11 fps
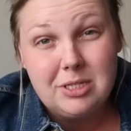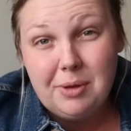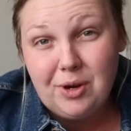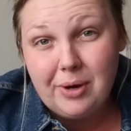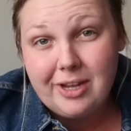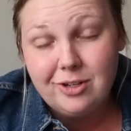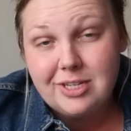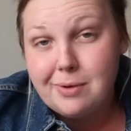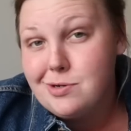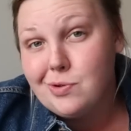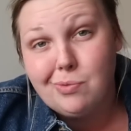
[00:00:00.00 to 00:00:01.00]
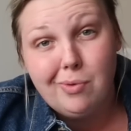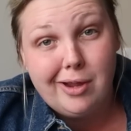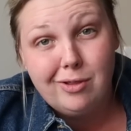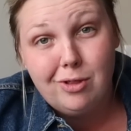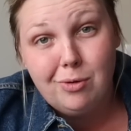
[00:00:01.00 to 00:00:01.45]
just making a regular sandwich with
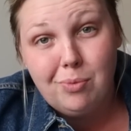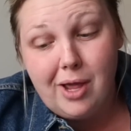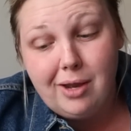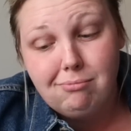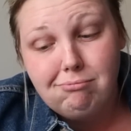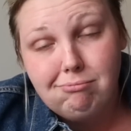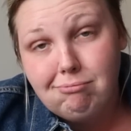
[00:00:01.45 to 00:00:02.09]
regular bread.